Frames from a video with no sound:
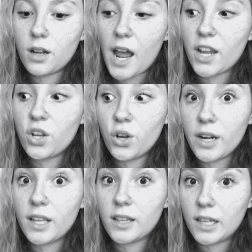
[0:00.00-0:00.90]
I
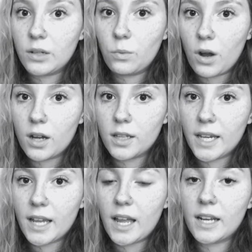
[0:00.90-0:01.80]
couldn't like walk.
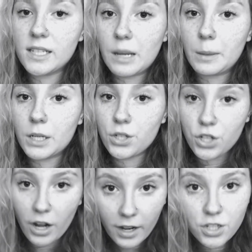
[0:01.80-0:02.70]
Like anytime a
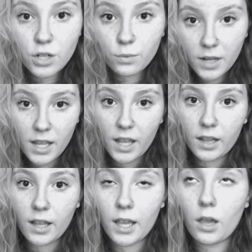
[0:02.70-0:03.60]
contraction would
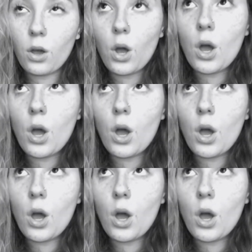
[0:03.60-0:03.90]
hit, like